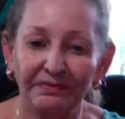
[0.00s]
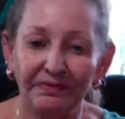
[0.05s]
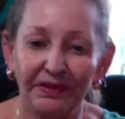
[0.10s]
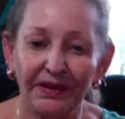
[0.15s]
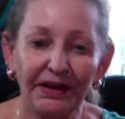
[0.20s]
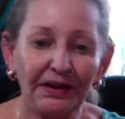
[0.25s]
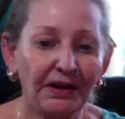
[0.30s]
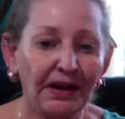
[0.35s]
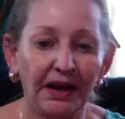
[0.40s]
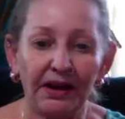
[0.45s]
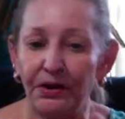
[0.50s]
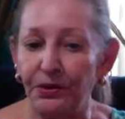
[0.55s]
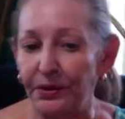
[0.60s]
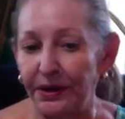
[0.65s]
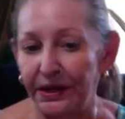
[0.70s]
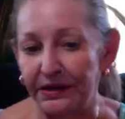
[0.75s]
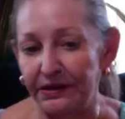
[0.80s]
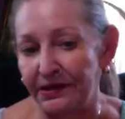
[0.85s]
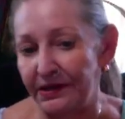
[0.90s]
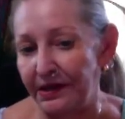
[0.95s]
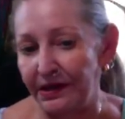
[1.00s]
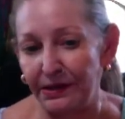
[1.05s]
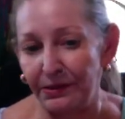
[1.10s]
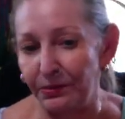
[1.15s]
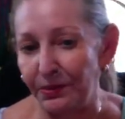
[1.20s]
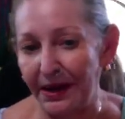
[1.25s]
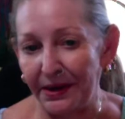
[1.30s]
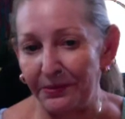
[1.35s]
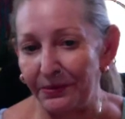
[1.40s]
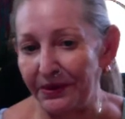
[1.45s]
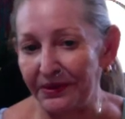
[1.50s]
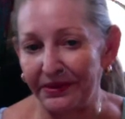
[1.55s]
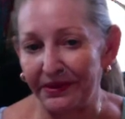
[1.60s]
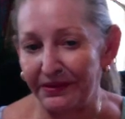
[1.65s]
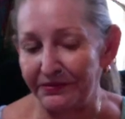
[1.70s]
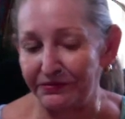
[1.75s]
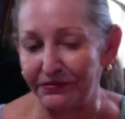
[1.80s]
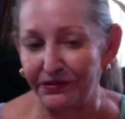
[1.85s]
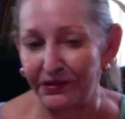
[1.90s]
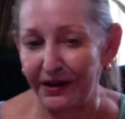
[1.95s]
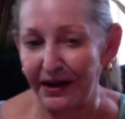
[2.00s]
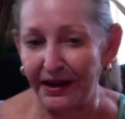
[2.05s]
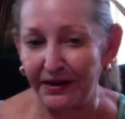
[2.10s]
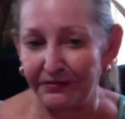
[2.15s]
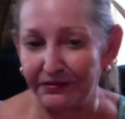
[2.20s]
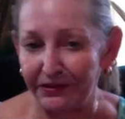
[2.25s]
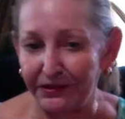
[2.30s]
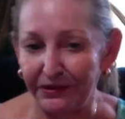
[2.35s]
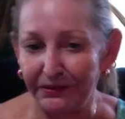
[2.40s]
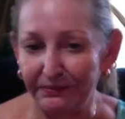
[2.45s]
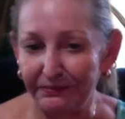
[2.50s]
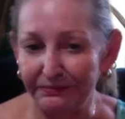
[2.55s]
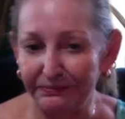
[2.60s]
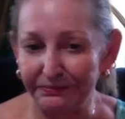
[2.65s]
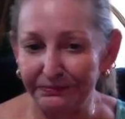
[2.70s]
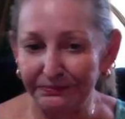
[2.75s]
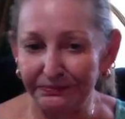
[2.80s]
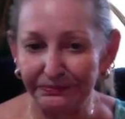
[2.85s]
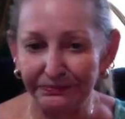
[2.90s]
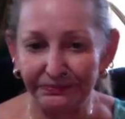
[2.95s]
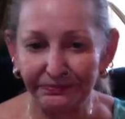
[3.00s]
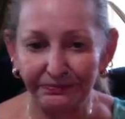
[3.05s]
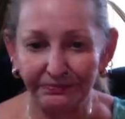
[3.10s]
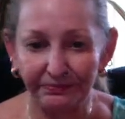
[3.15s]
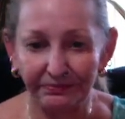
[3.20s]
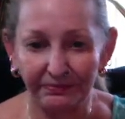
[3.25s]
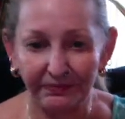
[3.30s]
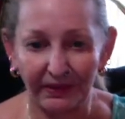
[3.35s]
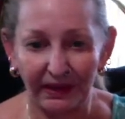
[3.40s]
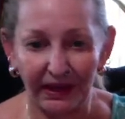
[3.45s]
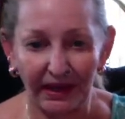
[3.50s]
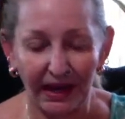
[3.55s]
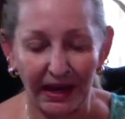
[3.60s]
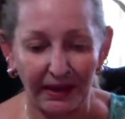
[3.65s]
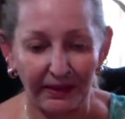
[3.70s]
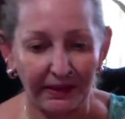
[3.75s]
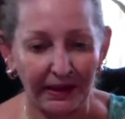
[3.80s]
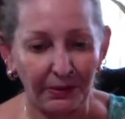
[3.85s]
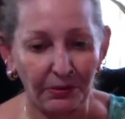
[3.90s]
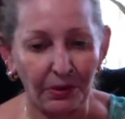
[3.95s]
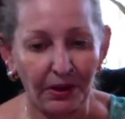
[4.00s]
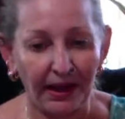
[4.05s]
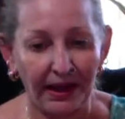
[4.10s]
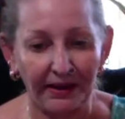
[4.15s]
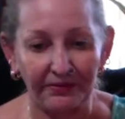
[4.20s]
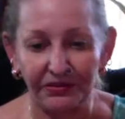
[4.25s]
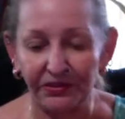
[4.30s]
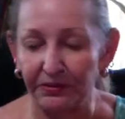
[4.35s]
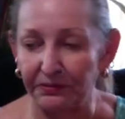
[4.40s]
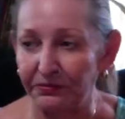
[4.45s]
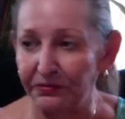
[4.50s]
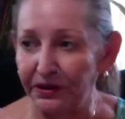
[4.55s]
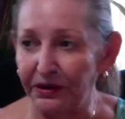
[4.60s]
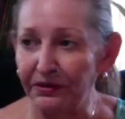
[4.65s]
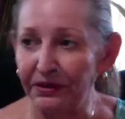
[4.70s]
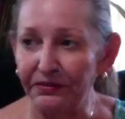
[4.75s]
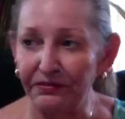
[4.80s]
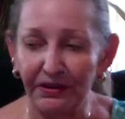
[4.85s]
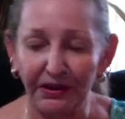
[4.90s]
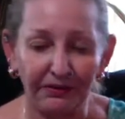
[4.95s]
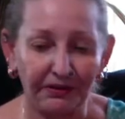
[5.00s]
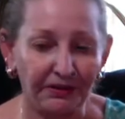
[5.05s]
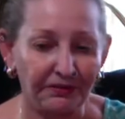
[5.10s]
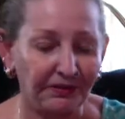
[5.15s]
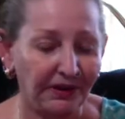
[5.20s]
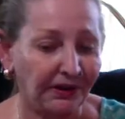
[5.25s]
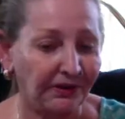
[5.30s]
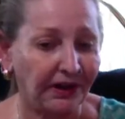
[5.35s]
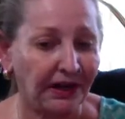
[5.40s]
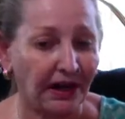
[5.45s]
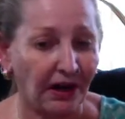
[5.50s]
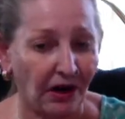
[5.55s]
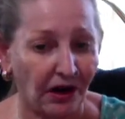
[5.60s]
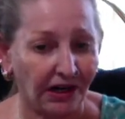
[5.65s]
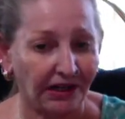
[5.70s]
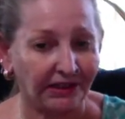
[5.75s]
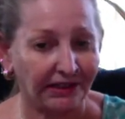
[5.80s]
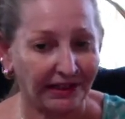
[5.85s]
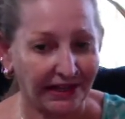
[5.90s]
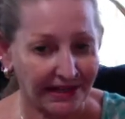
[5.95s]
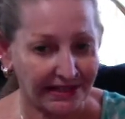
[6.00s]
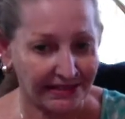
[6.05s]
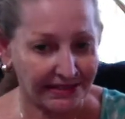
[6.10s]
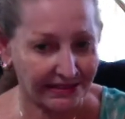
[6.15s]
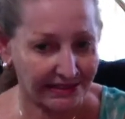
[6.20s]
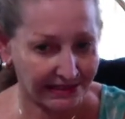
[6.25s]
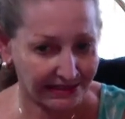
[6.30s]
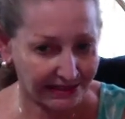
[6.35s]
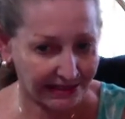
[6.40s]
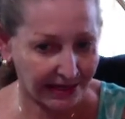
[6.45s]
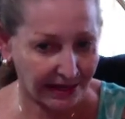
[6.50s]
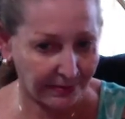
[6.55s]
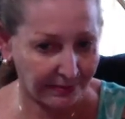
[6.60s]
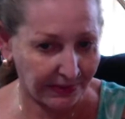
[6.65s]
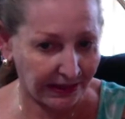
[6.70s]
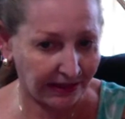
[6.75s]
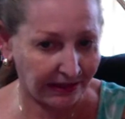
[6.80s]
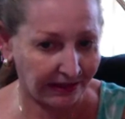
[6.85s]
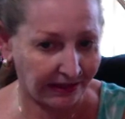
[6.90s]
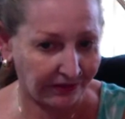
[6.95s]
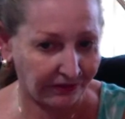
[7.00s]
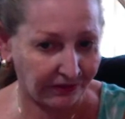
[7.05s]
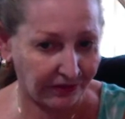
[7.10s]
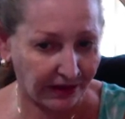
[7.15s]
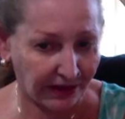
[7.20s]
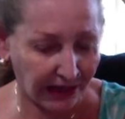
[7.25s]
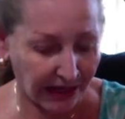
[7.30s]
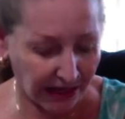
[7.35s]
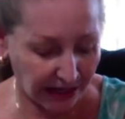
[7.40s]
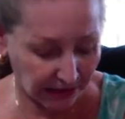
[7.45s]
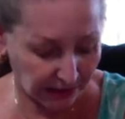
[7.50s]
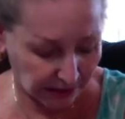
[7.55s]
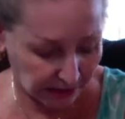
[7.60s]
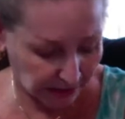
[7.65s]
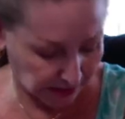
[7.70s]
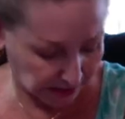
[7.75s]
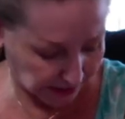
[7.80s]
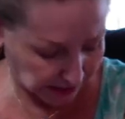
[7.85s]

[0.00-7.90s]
They're not going to get away with it forever. Okay, they will have some very, very, very hard lessons coming in